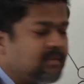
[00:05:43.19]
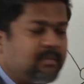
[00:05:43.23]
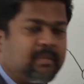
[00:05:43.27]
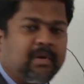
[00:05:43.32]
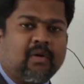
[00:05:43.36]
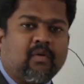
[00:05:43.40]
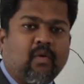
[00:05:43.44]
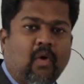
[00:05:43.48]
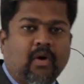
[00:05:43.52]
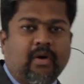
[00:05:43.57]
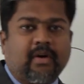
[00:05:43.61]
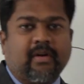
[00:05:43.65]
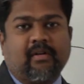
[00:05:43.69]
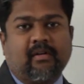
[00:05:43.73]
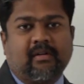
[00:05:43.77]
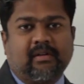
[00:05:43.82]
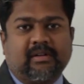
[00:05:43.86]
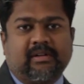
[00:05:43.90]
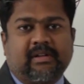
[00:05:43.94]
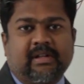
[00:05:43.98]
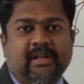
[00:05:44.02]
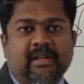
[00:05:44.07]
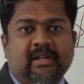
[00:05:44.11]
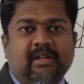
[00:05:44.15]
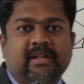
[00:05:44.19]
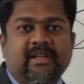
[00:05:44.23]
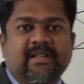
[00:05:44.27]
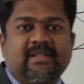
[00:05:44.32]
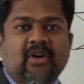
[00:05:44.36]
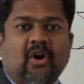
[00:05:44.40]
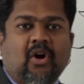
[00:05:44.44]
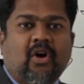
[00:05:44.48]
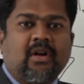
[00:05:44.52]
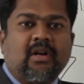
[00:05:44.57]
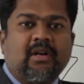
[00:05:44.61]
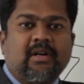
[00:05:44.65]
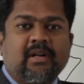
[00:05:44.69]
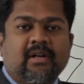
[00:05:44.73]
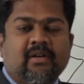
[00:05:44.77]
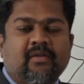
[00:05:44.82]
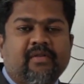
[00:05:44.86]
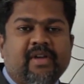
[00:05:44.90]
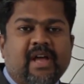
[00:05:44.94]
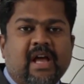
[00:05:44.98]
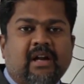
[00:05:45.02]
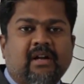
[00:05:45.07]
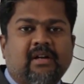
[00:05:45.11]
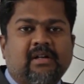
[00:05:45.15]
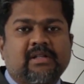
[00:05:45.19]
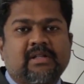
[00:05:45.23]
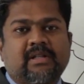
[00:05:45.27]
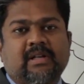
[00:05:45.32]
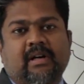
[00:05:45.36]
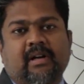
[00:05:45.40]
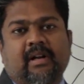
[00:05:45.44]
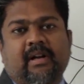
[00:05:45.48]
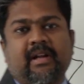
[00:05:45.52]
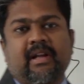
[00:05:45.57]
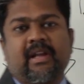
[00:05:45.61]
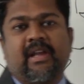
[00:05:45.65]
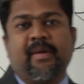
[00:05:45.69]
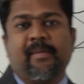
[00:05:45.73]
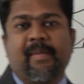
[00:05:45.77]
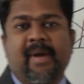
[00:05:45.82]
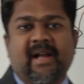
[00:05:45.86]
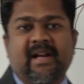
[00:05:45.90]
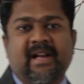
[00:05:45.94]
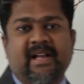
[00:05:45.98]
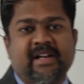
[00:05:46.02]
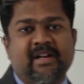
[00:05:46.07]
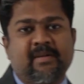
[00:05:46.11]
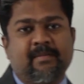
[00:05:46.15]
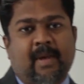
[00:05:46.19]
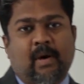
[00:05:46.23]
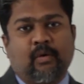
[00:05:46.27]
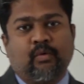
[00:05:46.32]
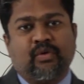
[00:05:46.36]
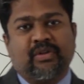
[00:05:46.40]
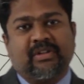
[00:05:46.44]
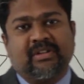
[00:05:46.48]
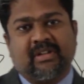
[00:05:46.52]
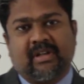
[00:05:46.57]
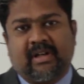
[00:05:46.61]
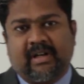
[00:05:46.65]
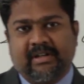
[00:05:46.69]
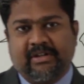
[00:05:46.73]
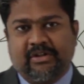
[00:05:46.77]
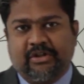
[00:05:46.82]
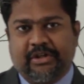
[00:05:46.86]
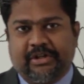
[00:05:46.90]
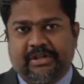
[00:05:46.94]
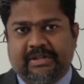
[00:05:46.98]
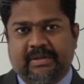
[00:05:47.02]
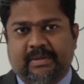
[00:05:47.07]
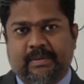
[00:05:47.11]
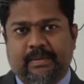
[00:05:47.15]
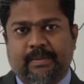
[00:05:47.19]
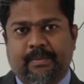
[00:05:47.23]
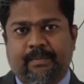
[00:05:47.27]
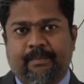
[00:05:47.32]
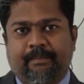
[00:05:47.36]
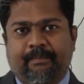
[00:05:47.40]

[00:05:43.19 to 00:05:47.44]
But whatever the thing, these all we are considering Himalayan mountain ranges.